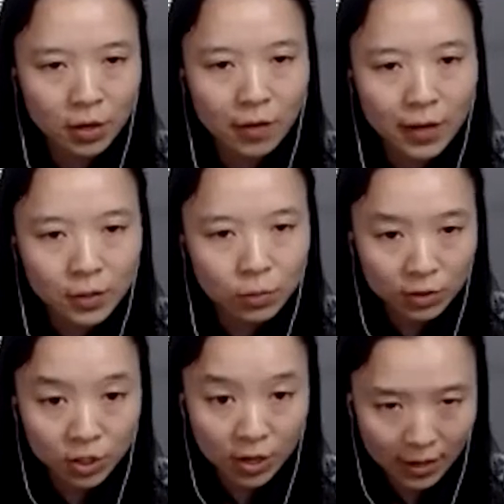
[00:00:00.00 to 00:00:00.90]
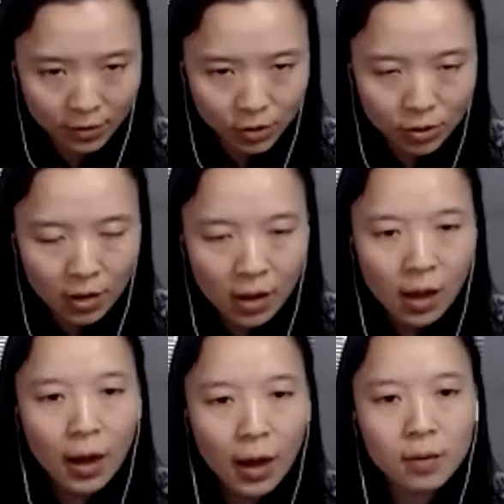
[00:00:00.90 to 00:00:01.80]
of x will change.
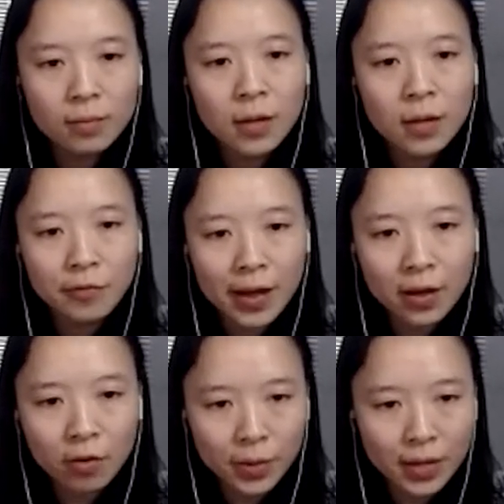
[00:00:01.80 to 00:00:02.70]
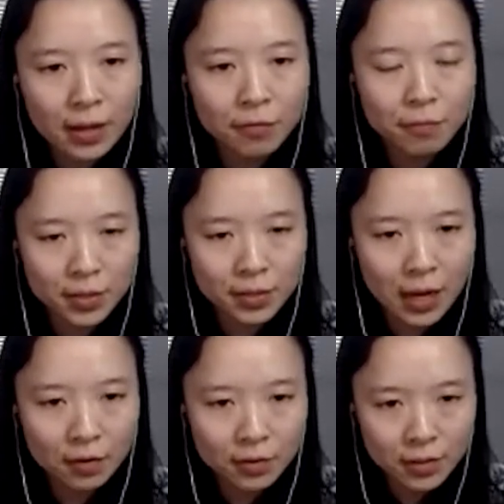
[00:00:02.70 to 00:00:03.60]
Um, phi of b and
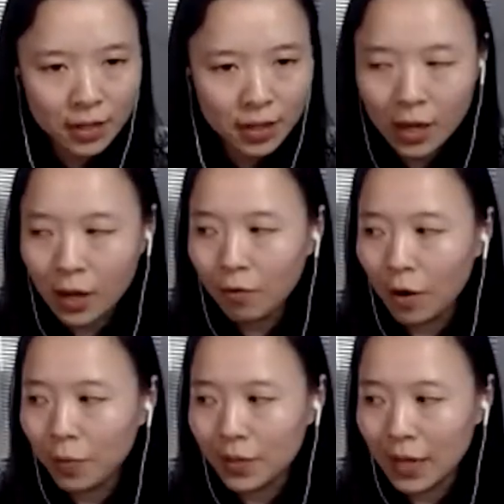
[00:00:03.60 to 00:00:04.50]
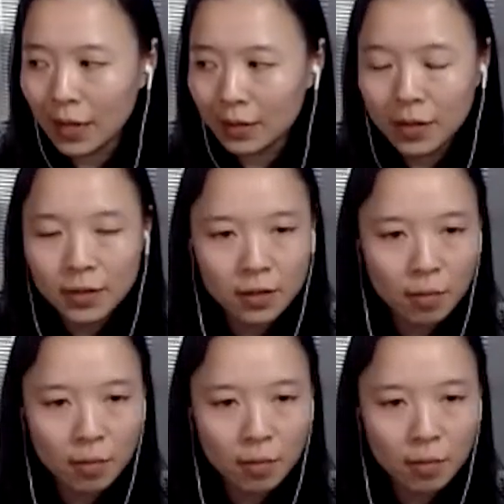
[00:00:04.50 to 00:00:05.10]
psi of c represent the